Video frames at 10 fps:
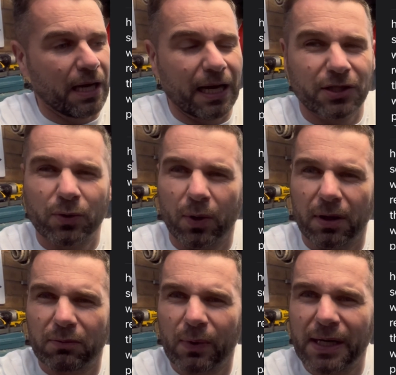And do you know
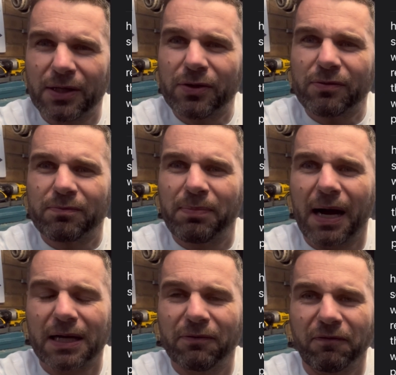what? When you
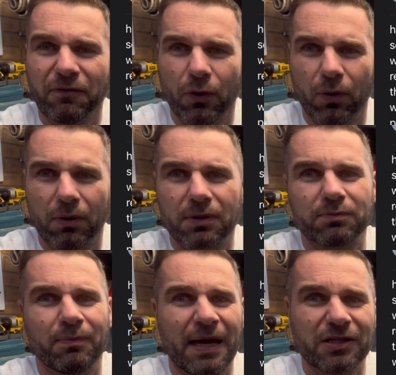back and forth
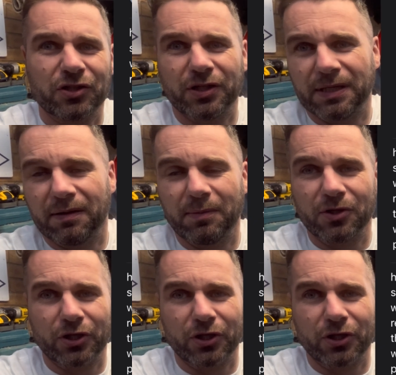messaging them in